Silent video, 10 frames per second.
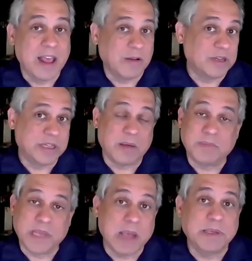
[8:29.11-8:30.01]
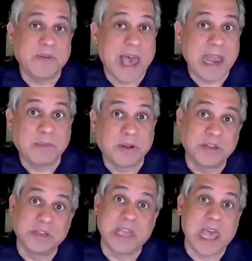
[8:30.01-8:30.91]
There's some types of
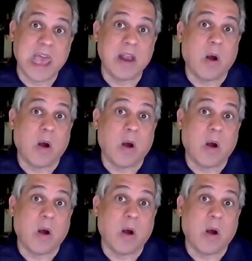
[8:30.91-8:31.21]
animals that